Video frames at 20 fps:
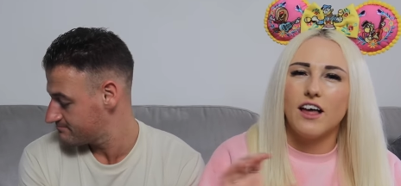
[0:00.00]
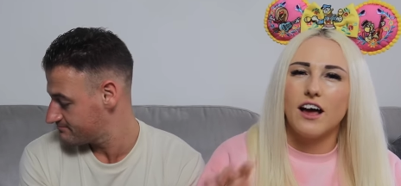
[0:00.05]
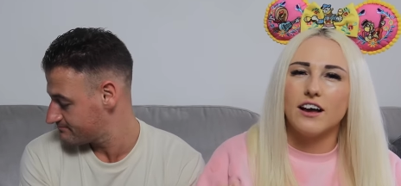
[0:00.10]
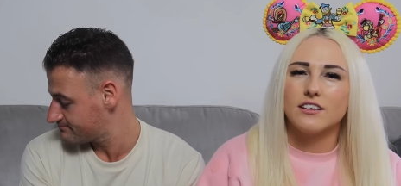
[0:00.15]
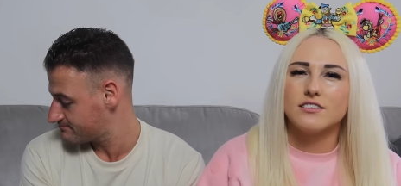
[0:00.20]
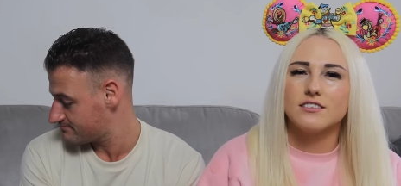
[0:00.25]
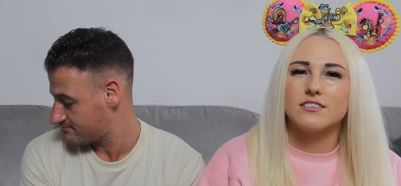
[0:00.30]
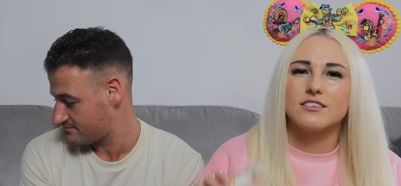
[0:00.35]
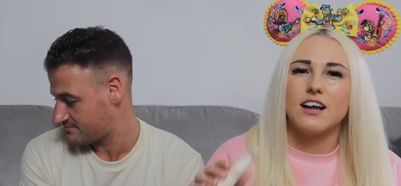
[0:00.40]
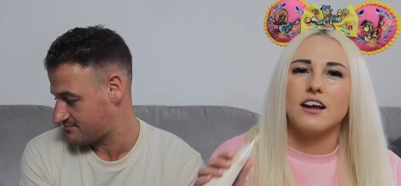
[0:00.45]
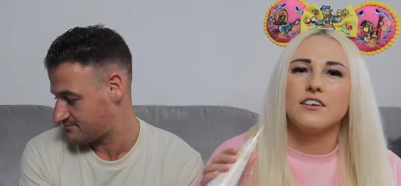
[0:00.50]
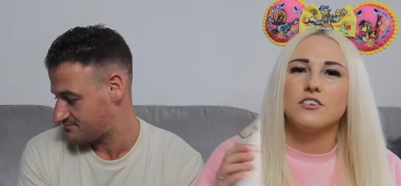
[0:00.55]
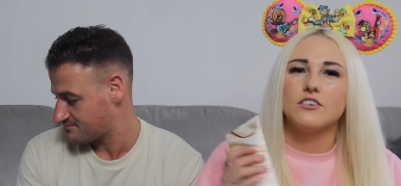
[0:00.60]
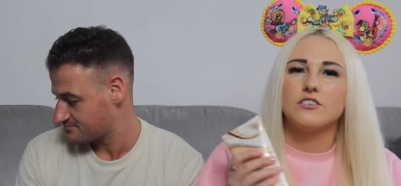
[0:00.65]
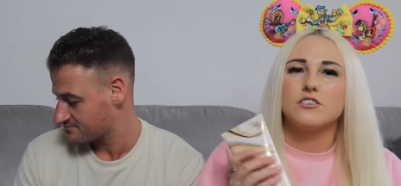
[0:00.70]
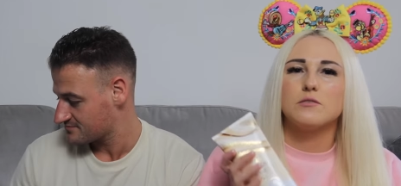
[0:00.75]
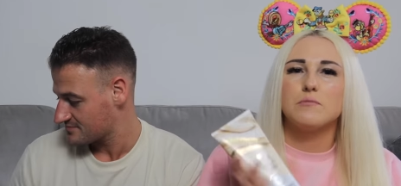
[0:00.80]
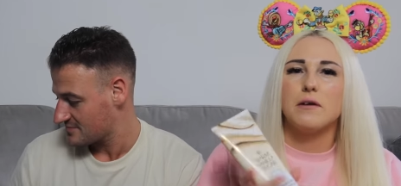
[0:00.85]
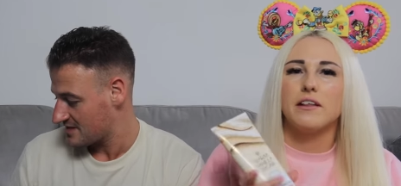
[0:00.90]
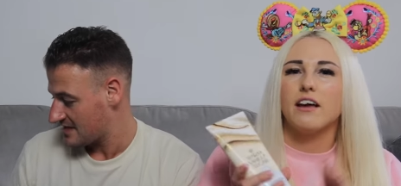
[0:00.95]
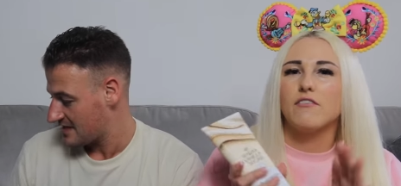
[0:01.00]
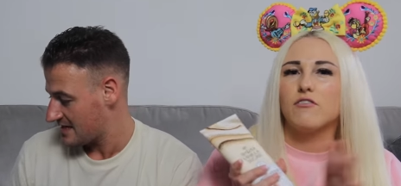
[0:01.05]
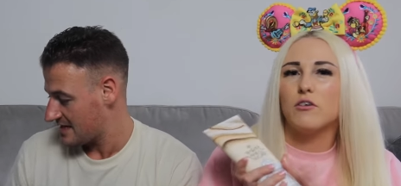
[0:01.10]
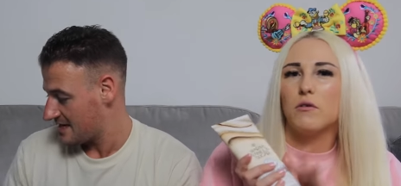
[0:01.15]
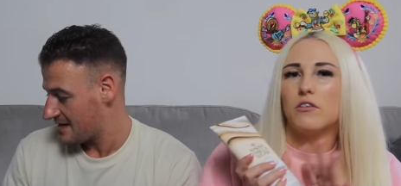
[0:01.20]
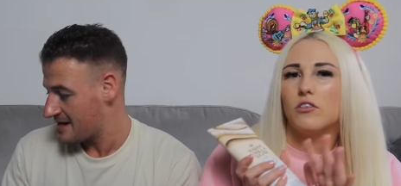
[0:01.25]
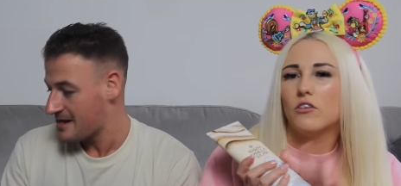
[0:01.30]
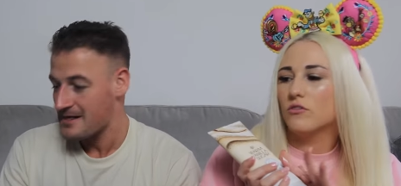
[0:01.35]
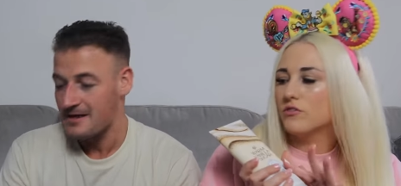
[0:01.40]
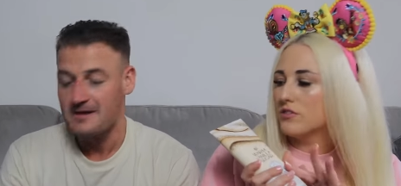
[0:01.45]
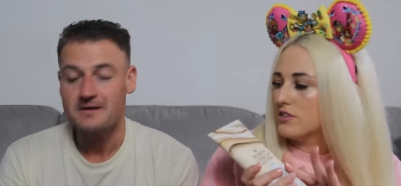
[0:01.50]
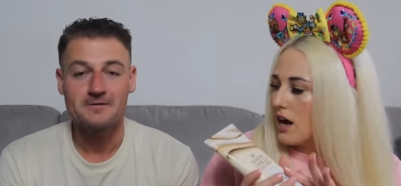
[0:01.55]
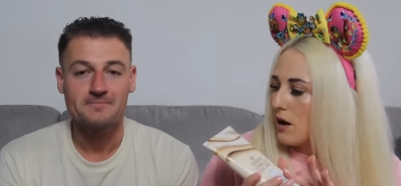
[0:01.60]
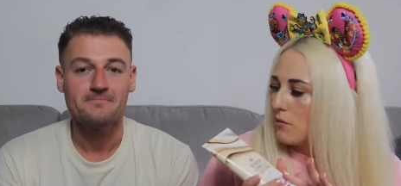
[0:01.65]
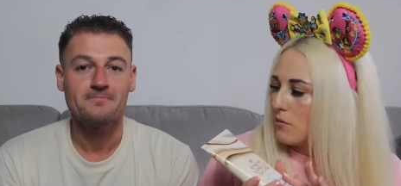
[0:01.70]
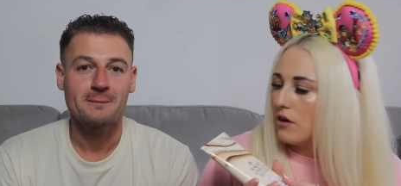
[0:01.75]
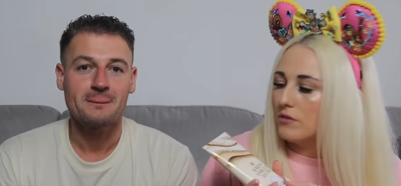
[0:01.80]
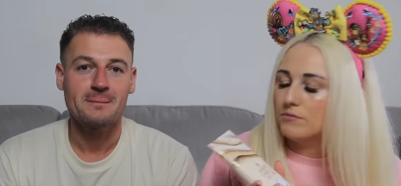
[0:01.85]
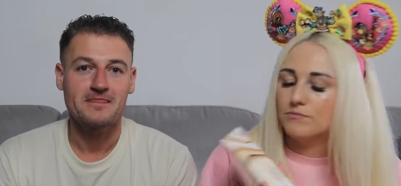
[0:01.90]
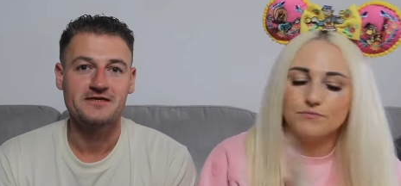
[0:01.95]
Speaker 1: like a standard smell everyone loves
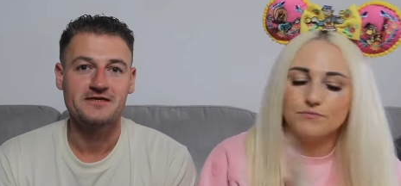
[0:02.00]
that one